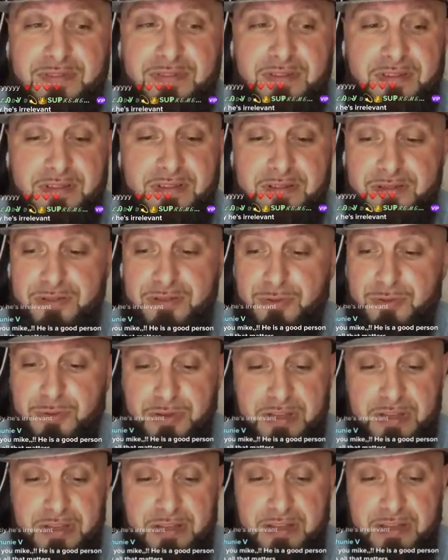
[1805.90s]

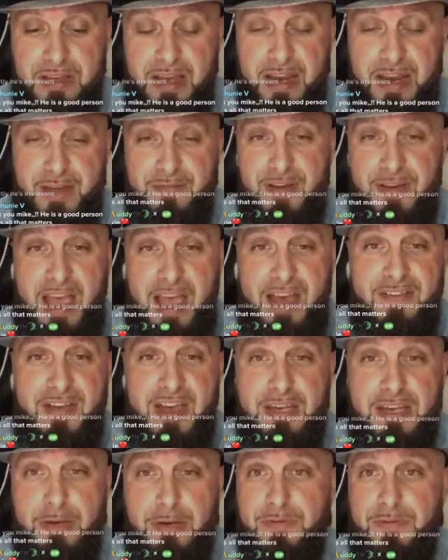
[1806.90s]
truly. And I've had
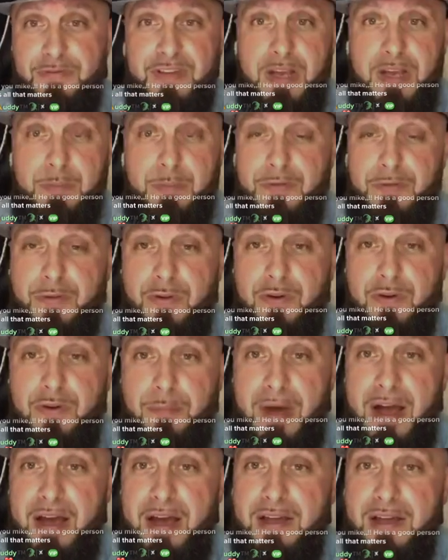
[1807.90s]
to reflect before on
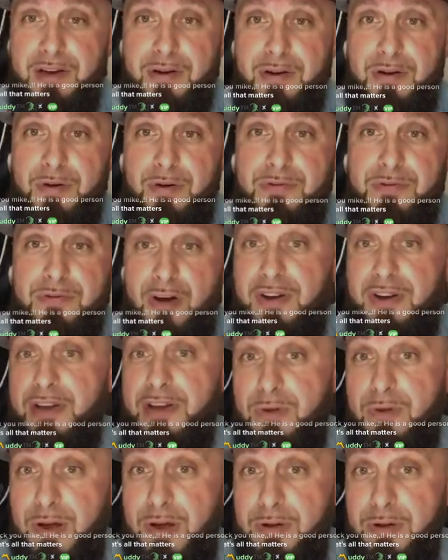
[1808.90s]
my hero or
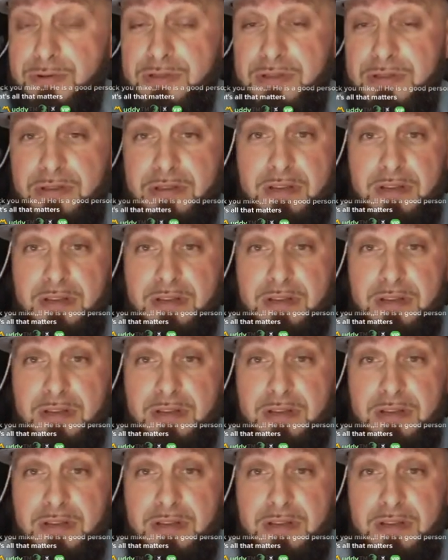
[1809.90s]
heroes.